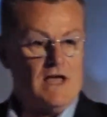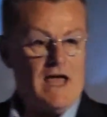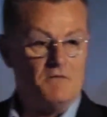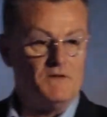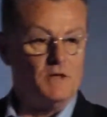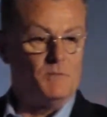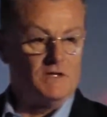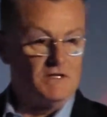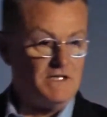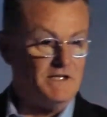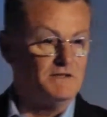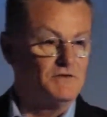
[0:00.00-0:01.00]
have the
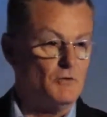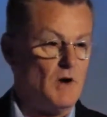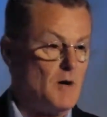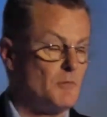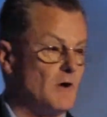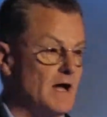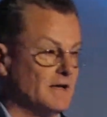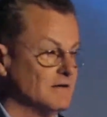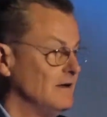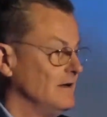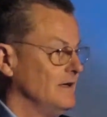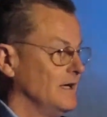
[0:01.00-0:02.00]
ability to operate
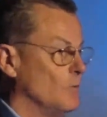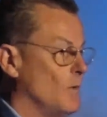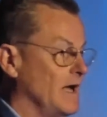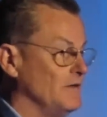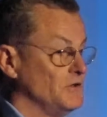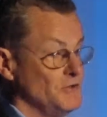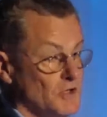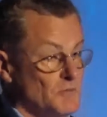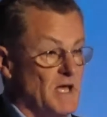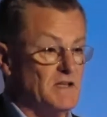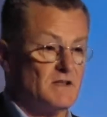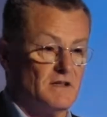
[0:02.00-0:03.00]
in a way that you
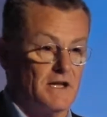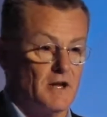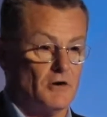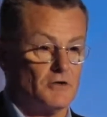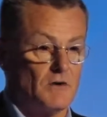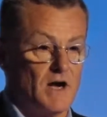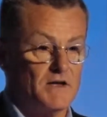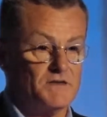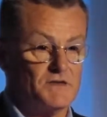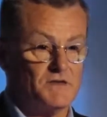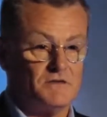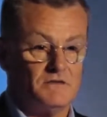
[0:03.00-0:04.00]
could basically
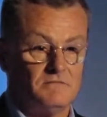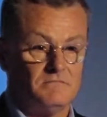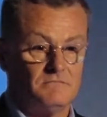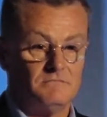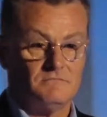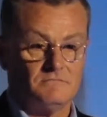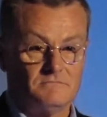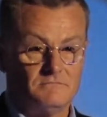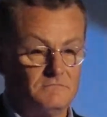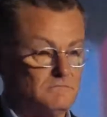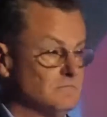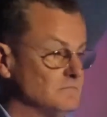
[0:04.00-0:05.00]
characterize as
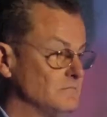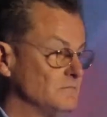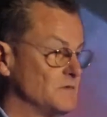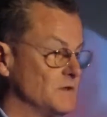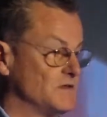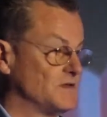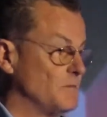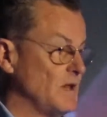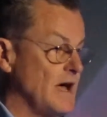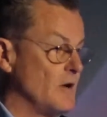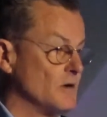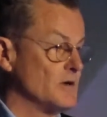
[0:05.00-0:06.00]

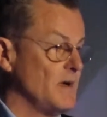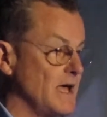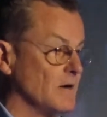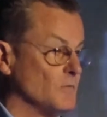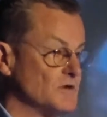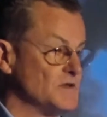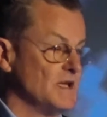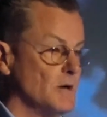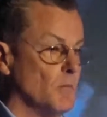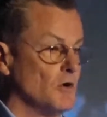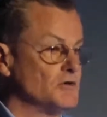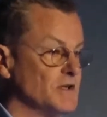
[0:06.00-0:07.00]
supply or demand. We're seeing
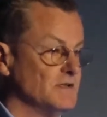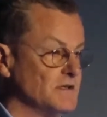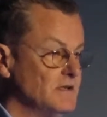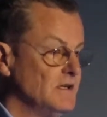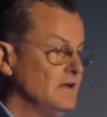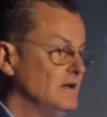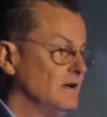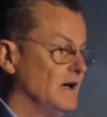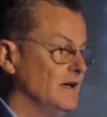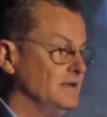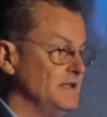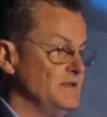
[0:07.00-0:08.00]
a merchant
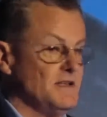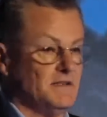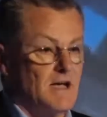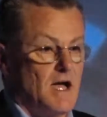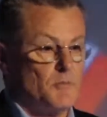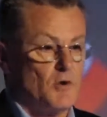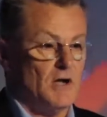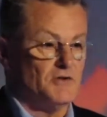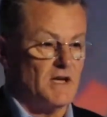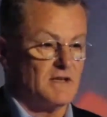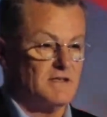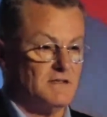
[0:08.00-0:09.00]
DC tie
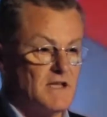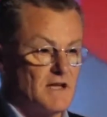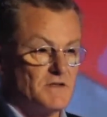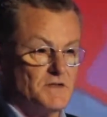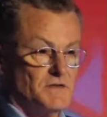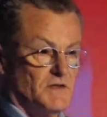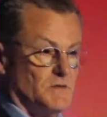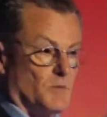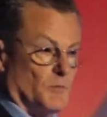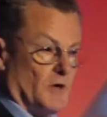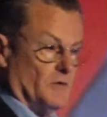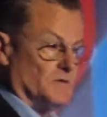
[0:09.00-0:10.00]
project in Texas, it's
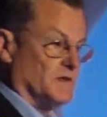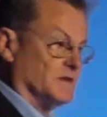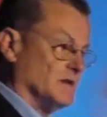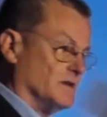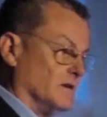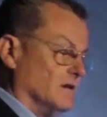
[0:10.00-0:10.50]
proposed. It's at